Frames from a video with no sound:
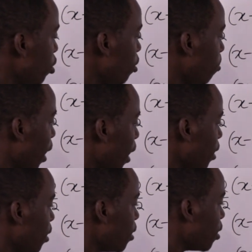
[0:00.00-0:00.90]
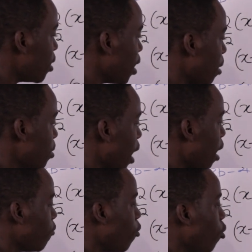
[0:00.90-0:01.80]
multiply times
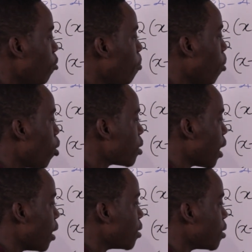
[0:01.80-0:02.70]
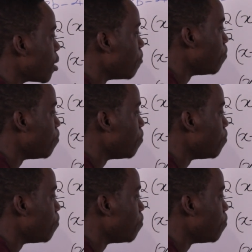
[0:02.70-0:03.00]
half on both sides.